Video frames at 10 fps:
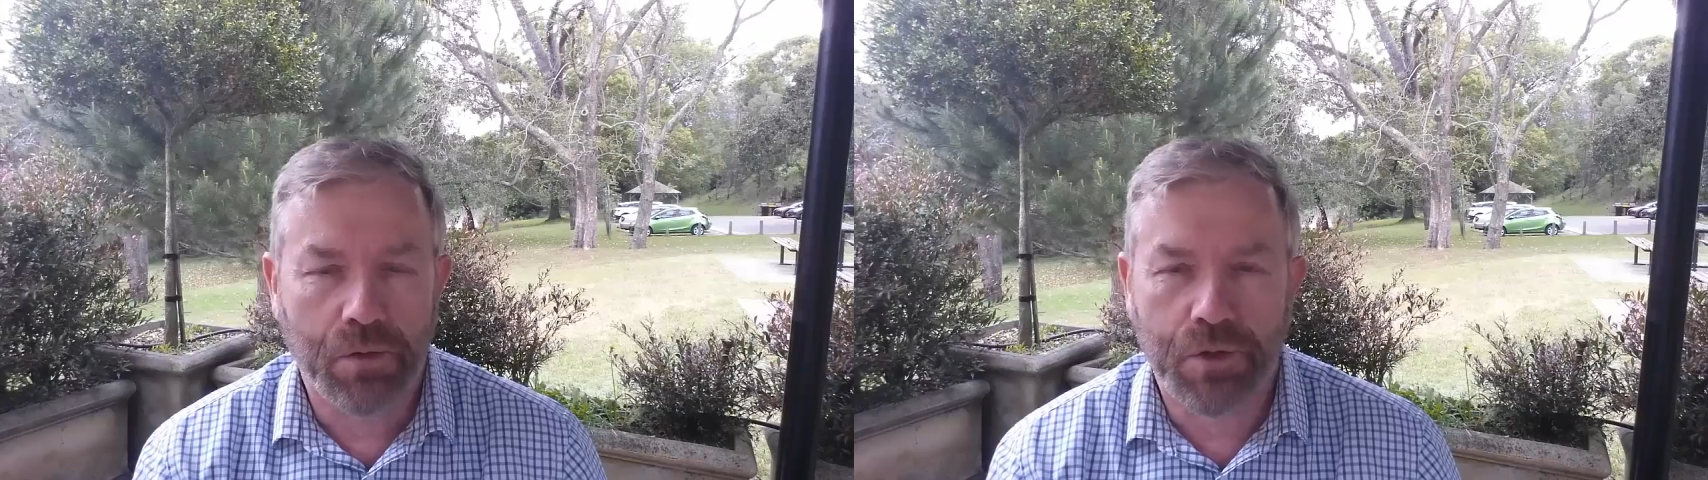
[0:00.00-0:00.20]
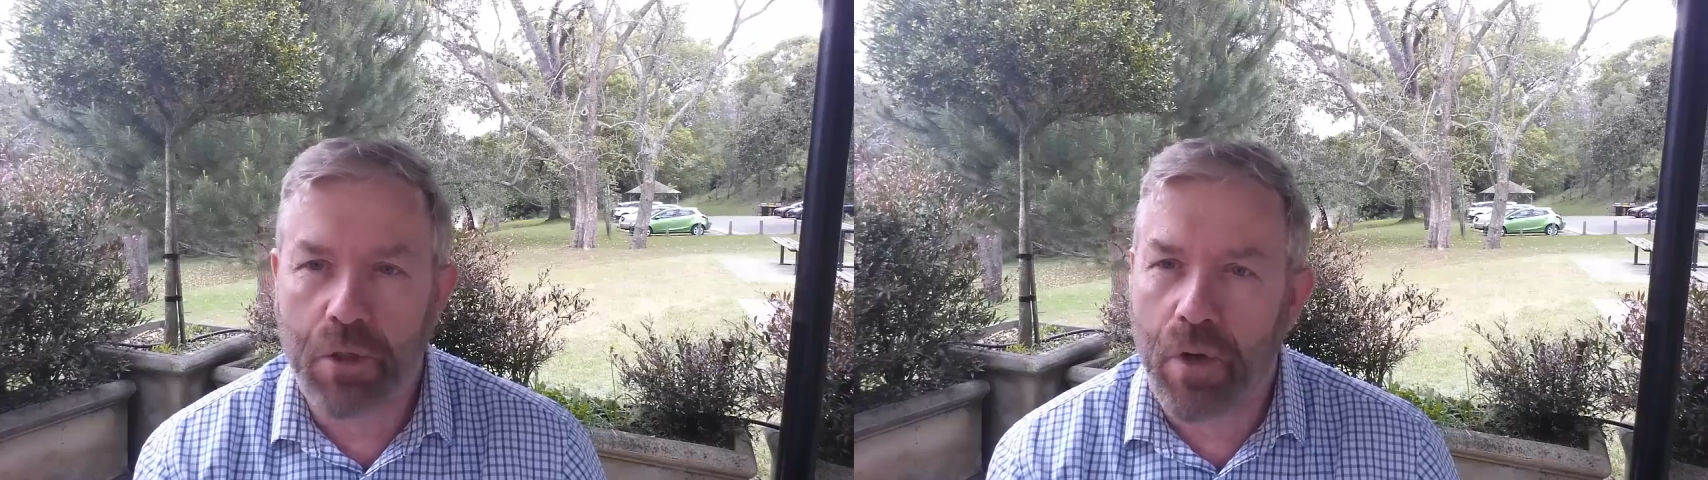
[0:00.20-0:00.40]

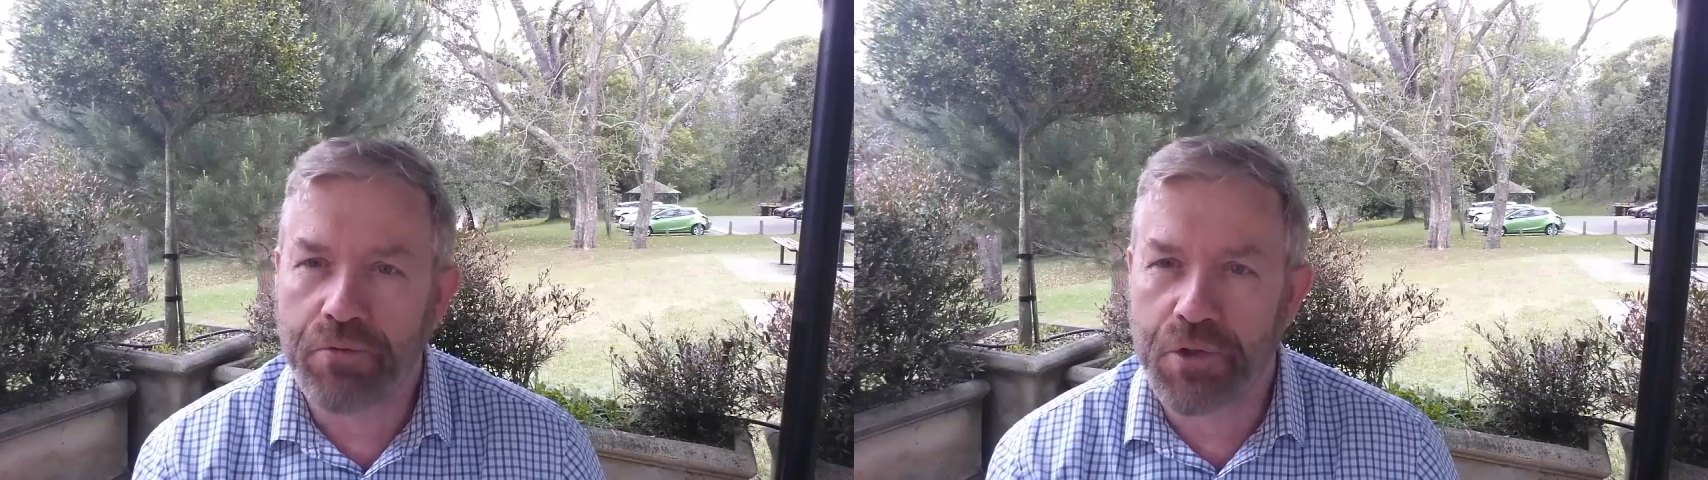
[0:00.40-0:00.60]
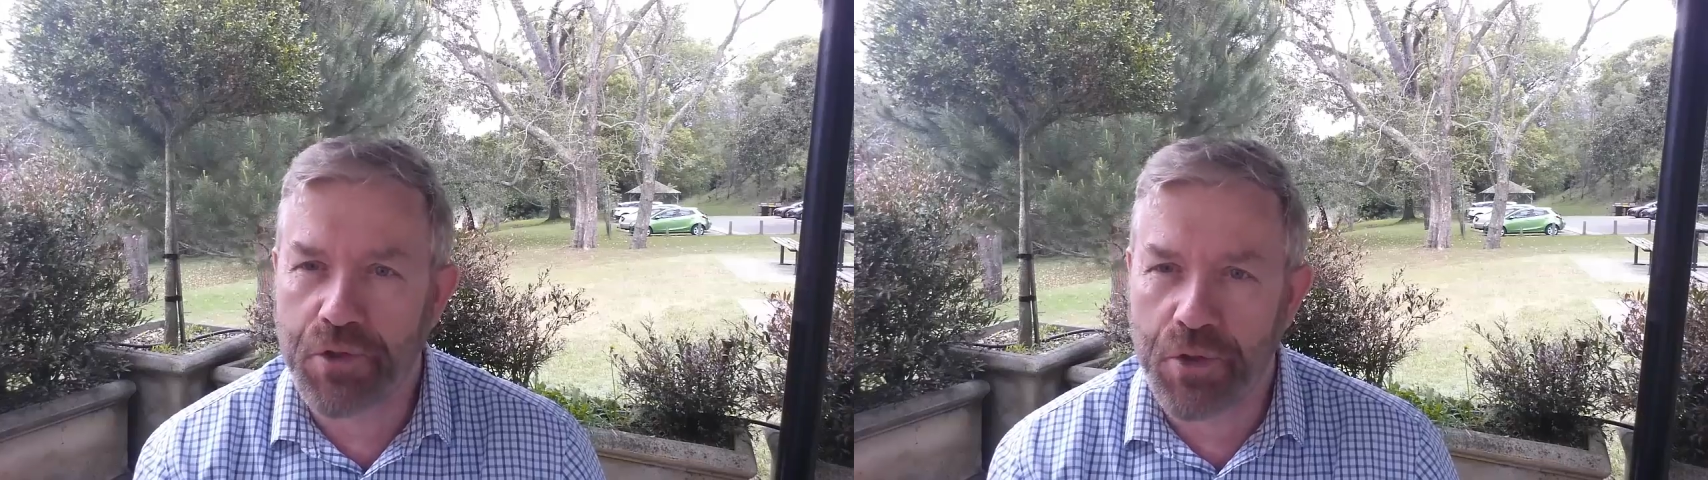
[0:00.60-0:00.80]
So
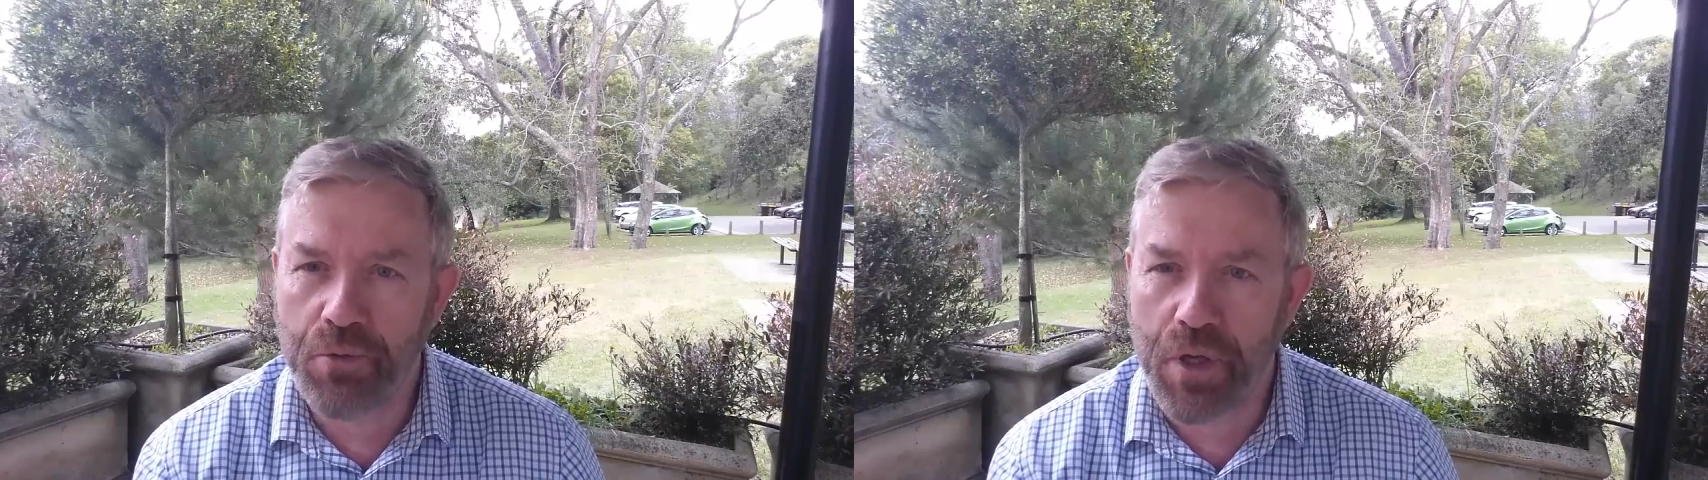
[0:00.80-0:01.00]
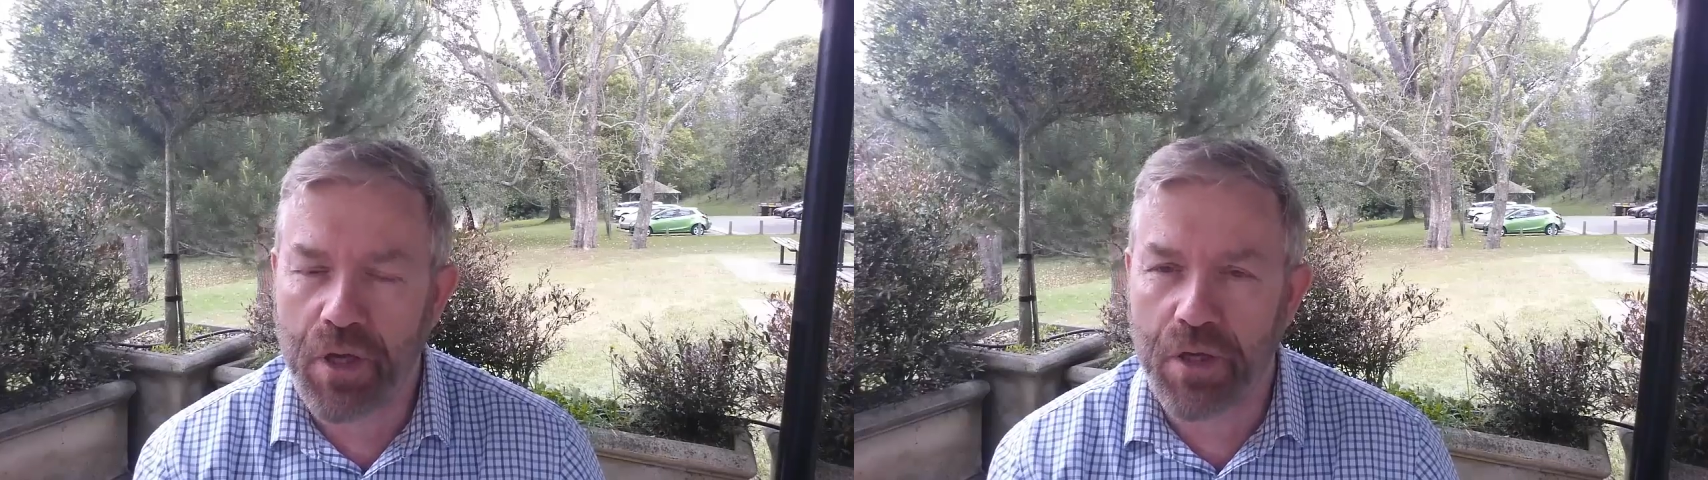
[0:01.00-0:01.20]
after
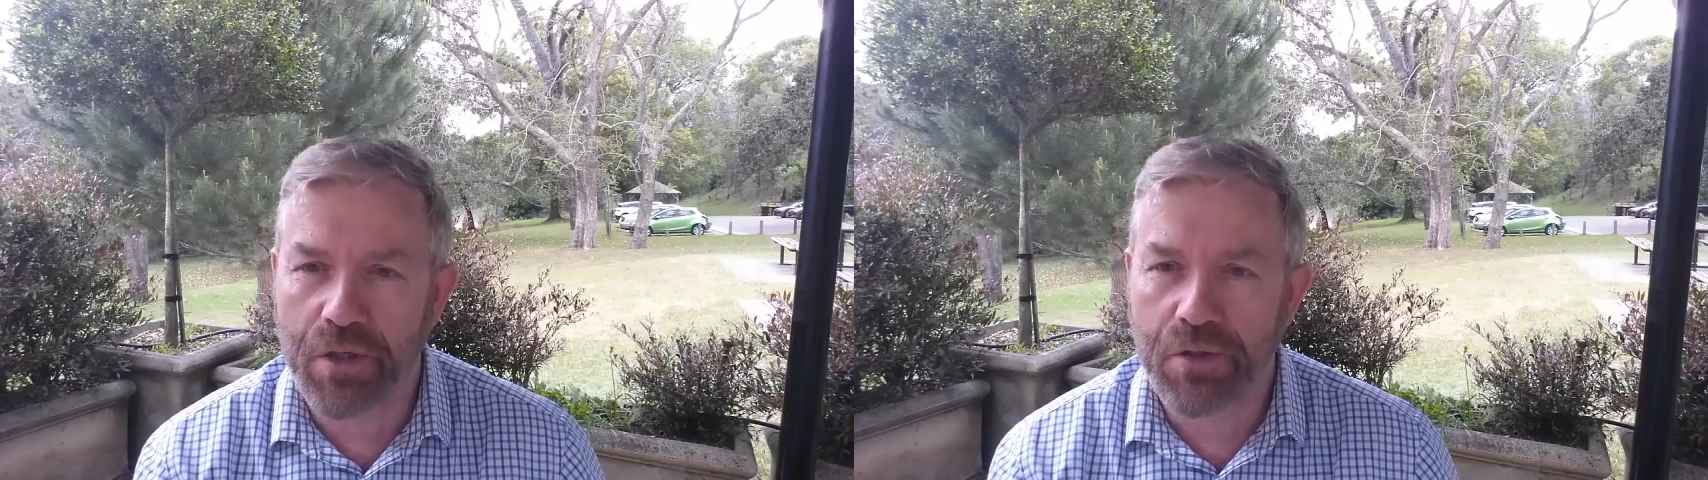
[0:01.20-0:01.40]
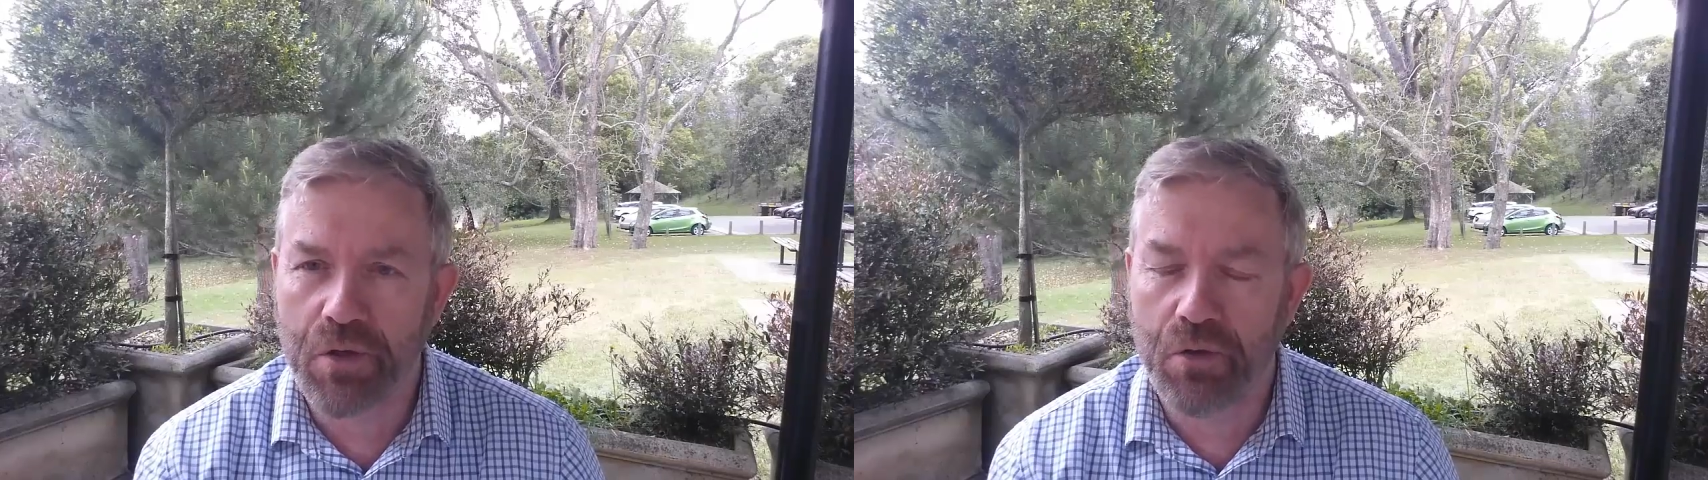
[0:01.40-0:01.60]
two
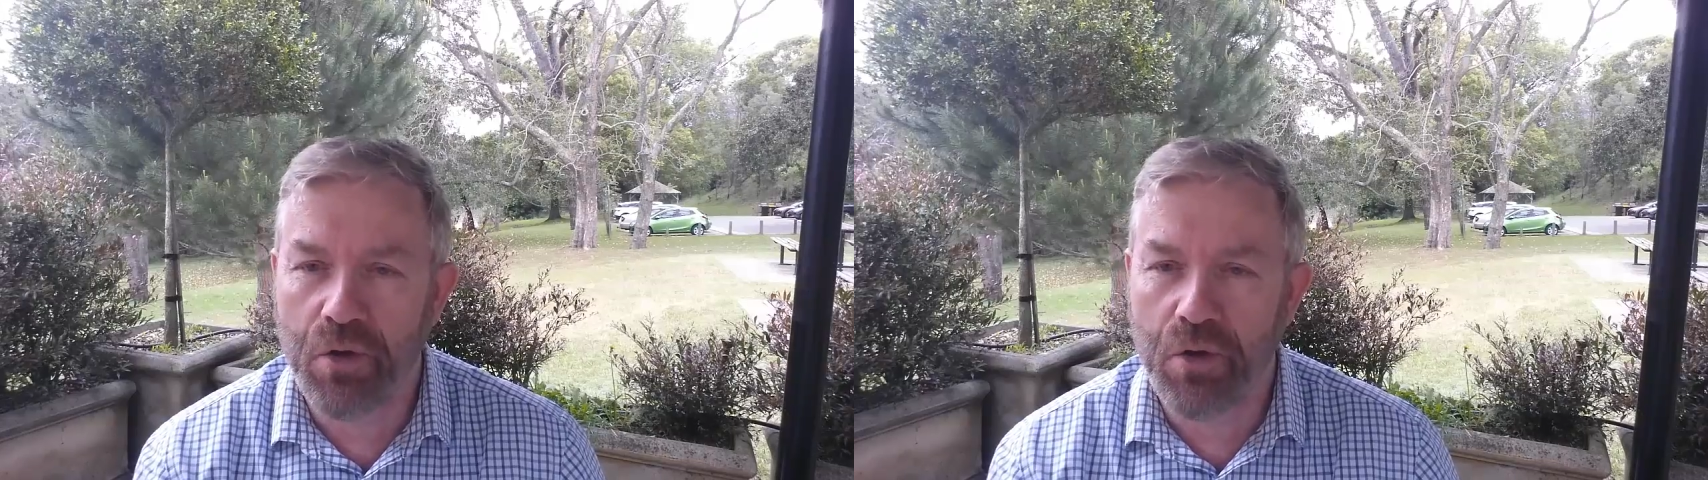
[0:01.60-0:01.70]
years,